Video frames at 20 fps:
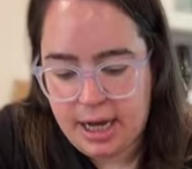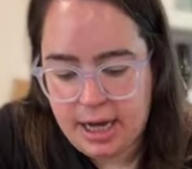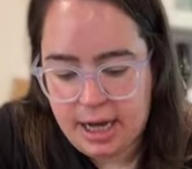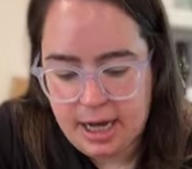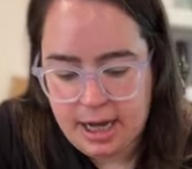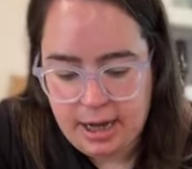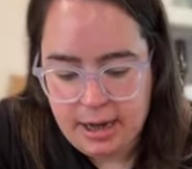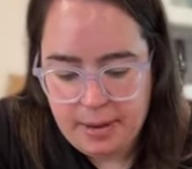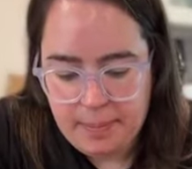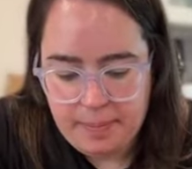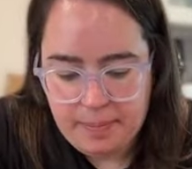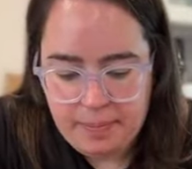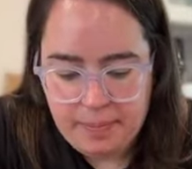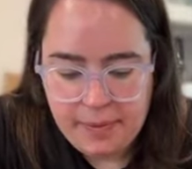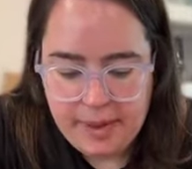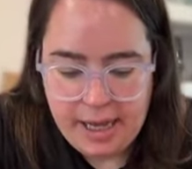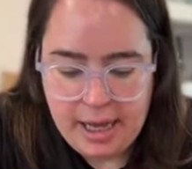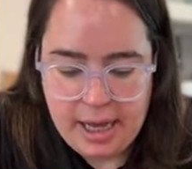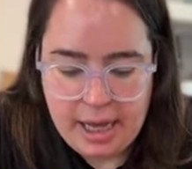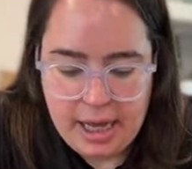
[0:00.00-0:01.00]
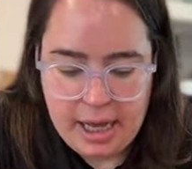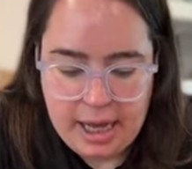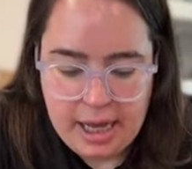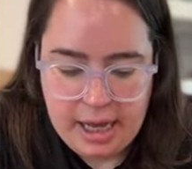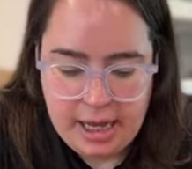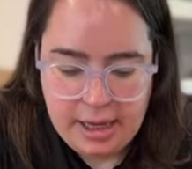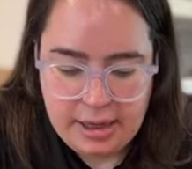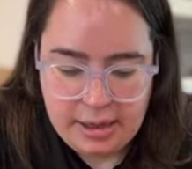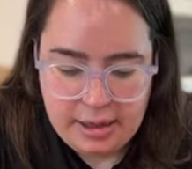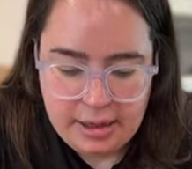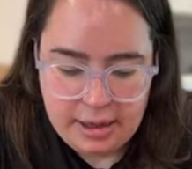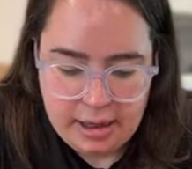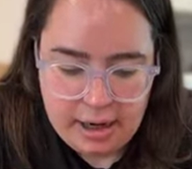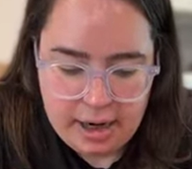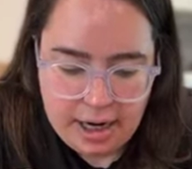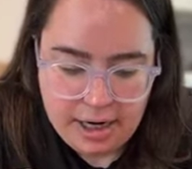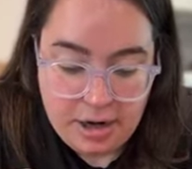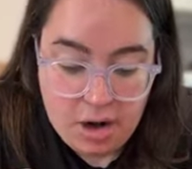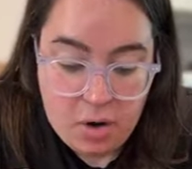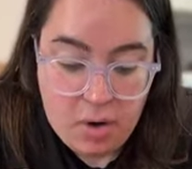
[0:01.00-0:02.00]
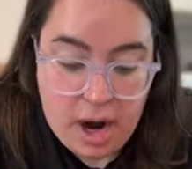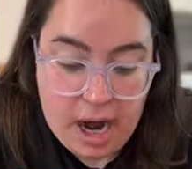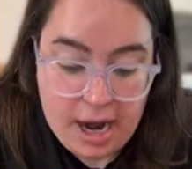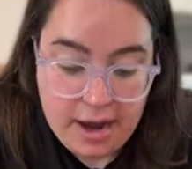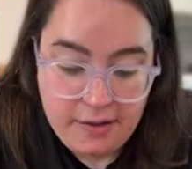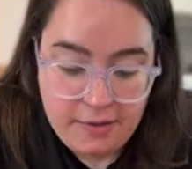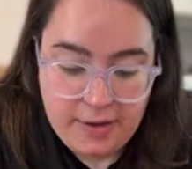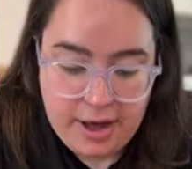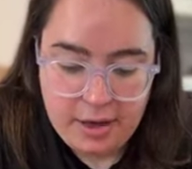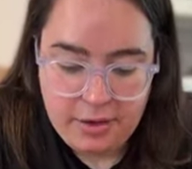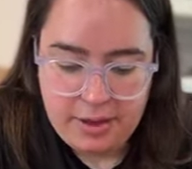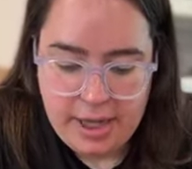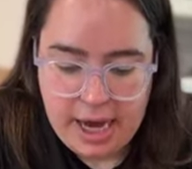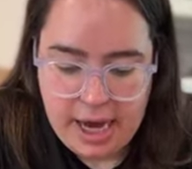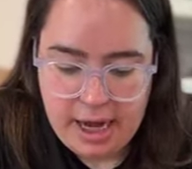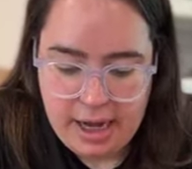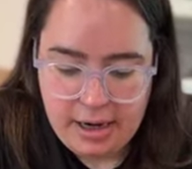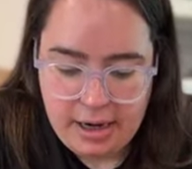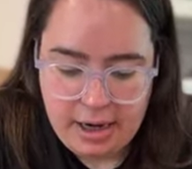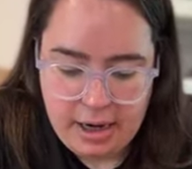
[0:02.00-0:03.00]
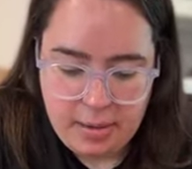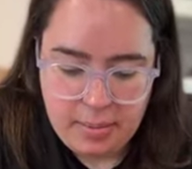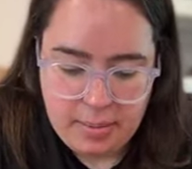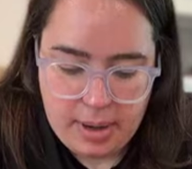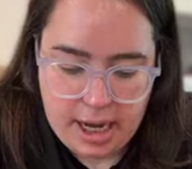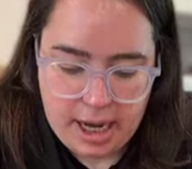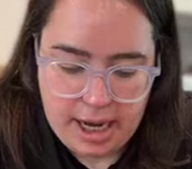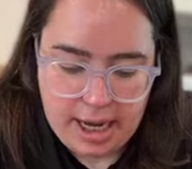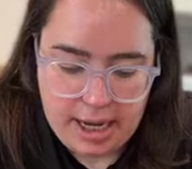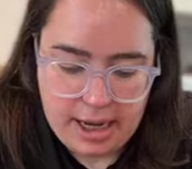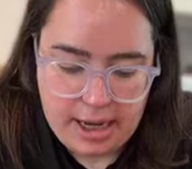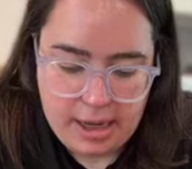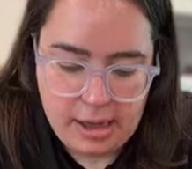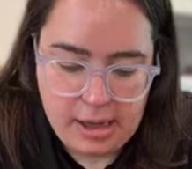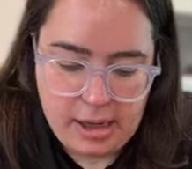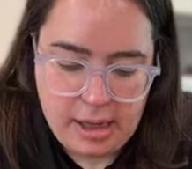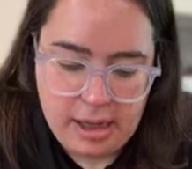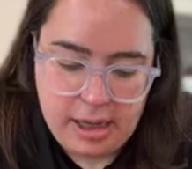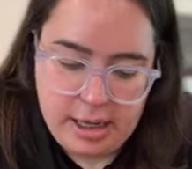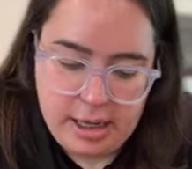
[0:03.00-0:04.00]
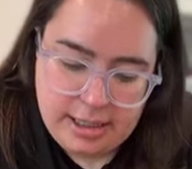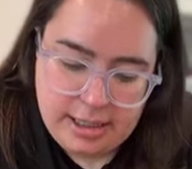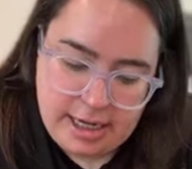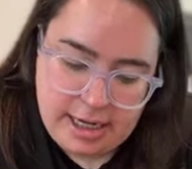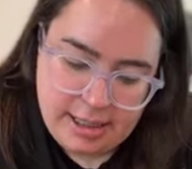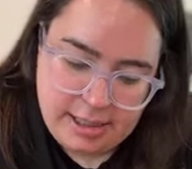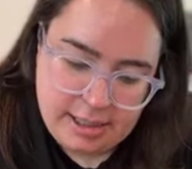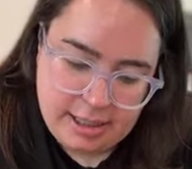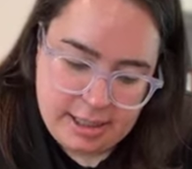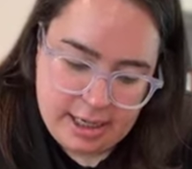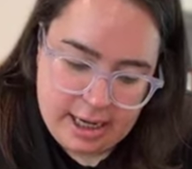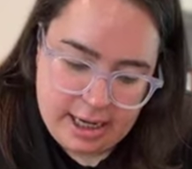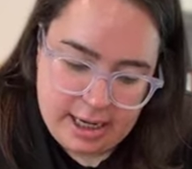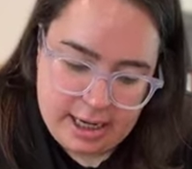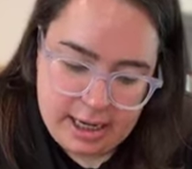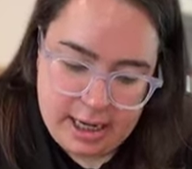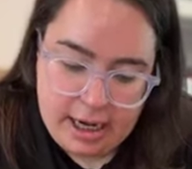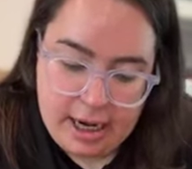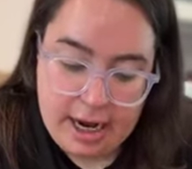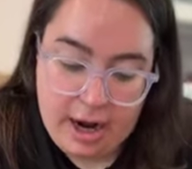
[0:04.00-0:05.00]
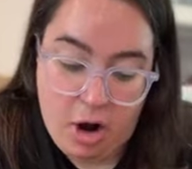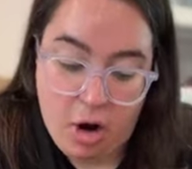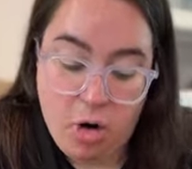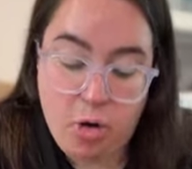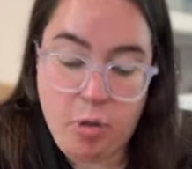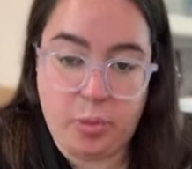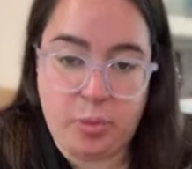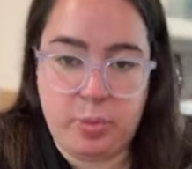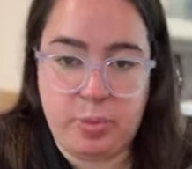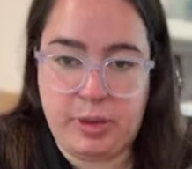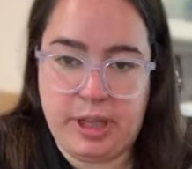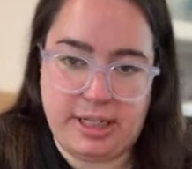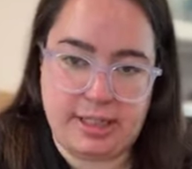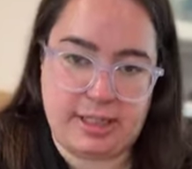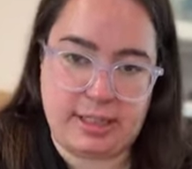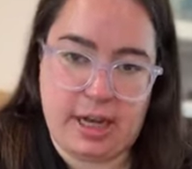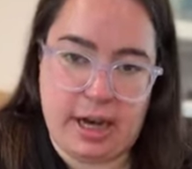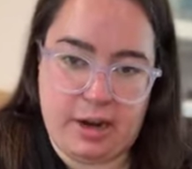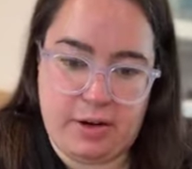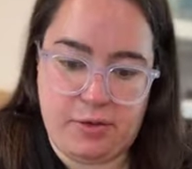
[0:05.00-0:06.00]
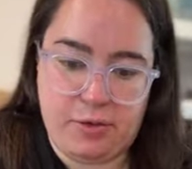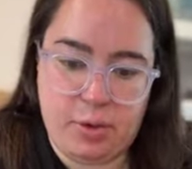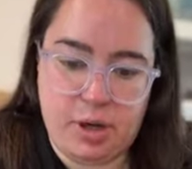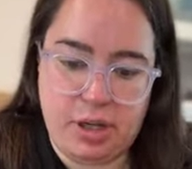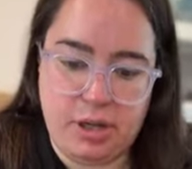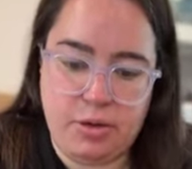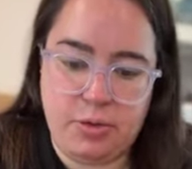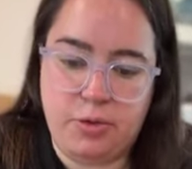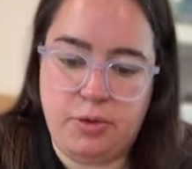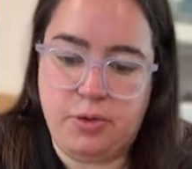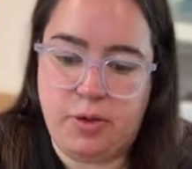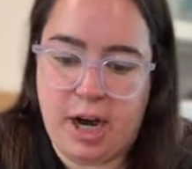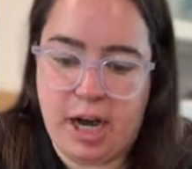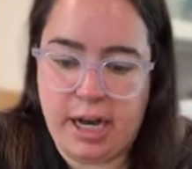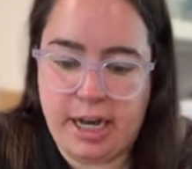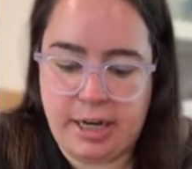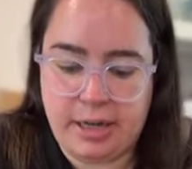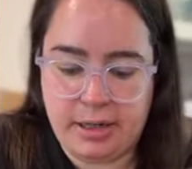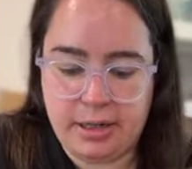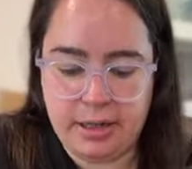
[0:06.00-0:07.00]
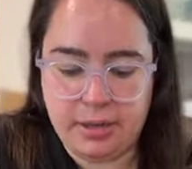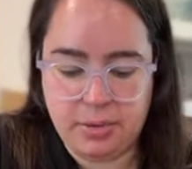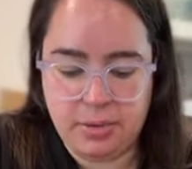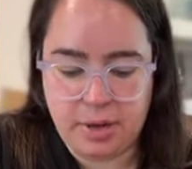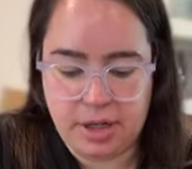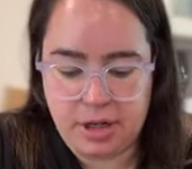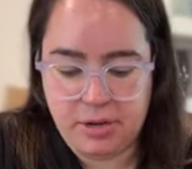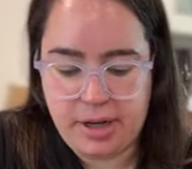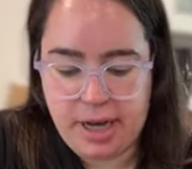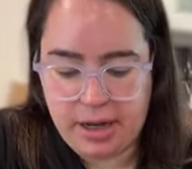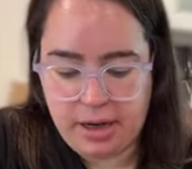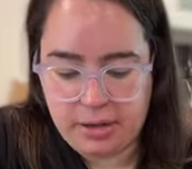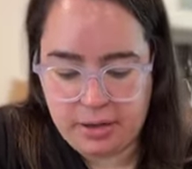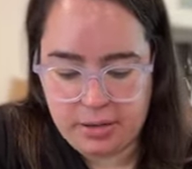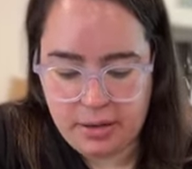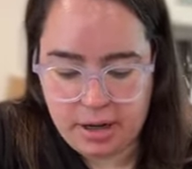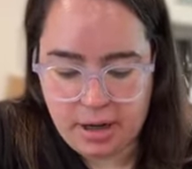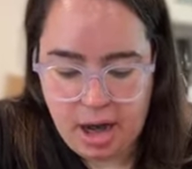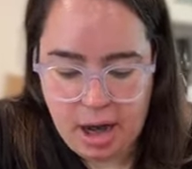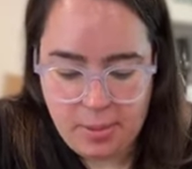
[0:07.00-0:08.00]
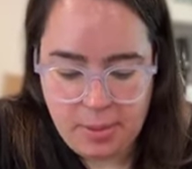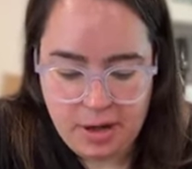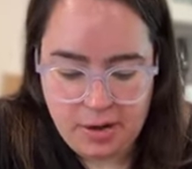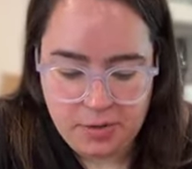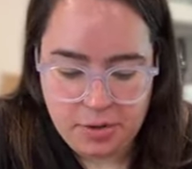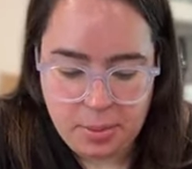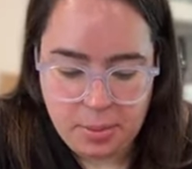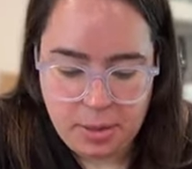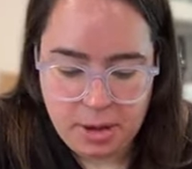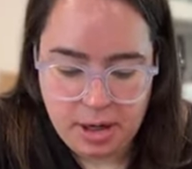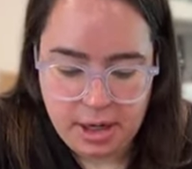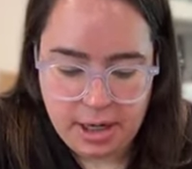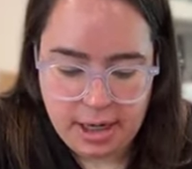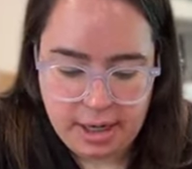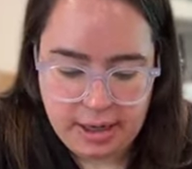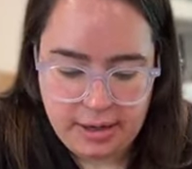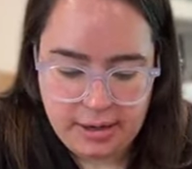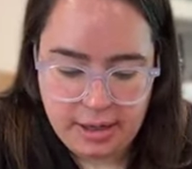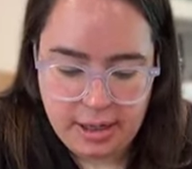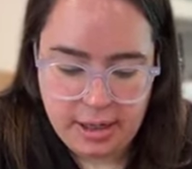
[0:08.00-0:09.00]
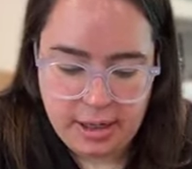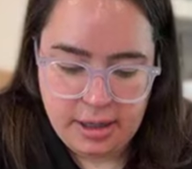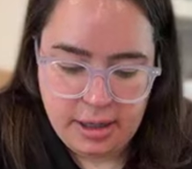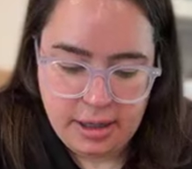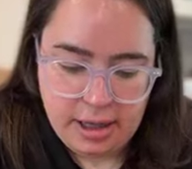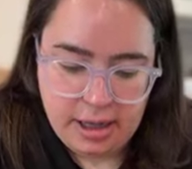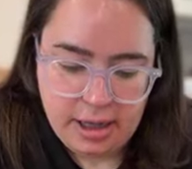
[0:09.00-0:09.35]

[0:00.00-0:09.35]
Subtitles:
And I know I found that in my testing, and I hope that's kind of what you find when you get a copy of the book and,